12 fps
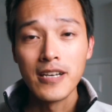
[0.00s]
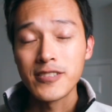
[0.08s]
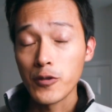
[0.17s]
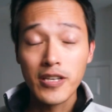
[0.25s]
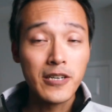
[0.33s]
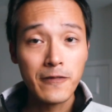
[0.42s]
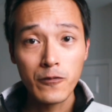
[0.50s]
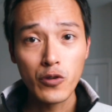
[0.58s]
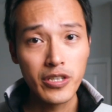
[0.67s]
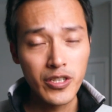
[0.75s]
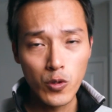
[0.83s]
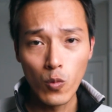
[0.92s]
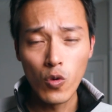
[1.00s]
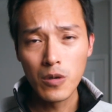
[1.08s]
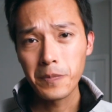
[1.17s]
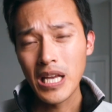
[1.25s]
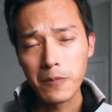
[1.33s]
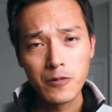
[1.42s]
So therefore, you won't
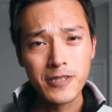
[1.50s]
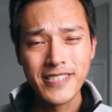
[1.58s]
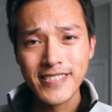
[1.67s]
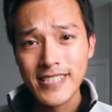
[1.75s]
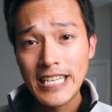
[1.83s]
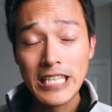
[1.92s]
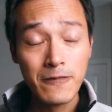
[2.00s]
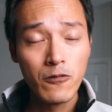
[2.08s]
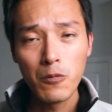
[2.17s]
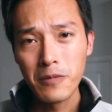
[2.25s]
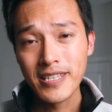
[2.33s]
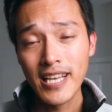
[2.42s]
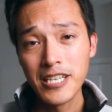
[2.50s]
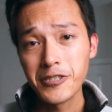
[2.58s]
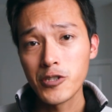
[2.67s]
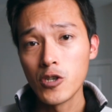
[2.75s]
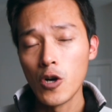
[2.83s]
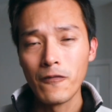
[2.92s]
be able to see the full
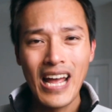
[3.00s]
potential of